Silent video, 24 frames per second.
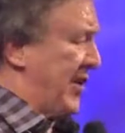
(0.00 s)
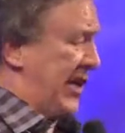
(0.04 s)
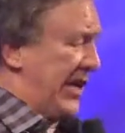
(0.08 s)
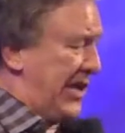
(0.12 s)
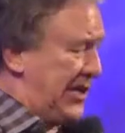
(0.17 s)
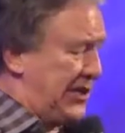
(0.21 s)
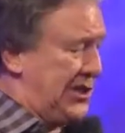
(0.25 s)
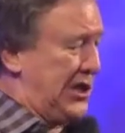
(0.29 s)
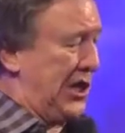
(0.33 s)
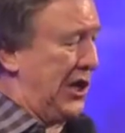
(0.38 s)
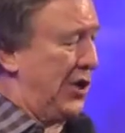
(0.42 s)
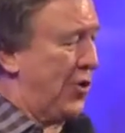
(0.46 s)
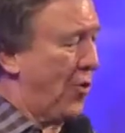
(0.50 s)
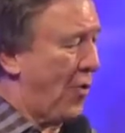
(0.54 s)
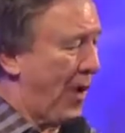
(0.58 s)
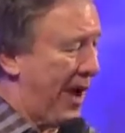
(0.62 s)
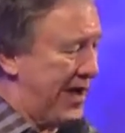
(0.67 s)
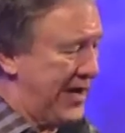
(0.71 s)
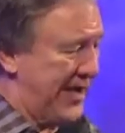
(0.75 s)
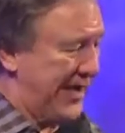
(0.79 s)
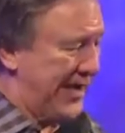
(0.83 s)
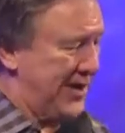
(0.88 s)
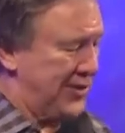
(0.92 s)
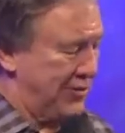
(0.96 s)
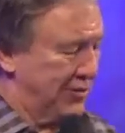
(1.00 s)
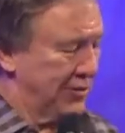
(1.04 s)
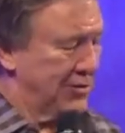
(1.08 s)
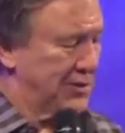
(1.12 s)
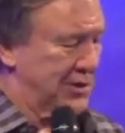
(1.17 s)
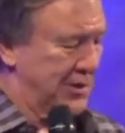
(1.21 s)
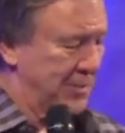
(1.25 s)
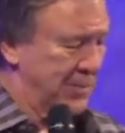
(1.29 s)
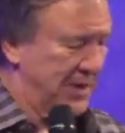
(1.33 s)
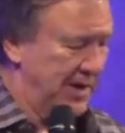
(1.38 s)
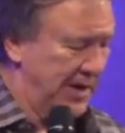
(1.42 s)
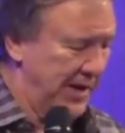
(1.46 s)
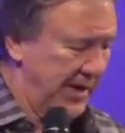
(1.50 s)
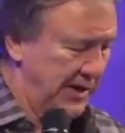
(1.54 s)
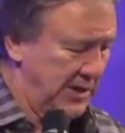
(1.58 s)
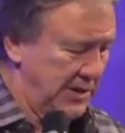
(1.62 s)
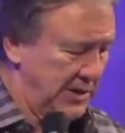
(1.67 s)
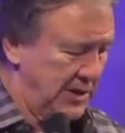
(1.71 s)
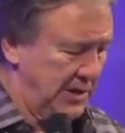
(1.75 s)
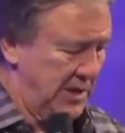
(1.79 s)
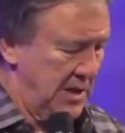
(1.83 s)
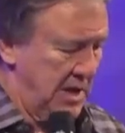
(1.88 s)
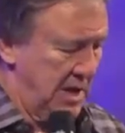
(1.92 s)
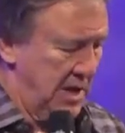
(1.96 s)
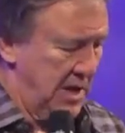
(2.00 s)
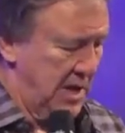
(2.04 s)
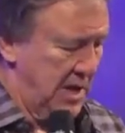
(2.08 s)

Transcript: of an easier way to get through some things.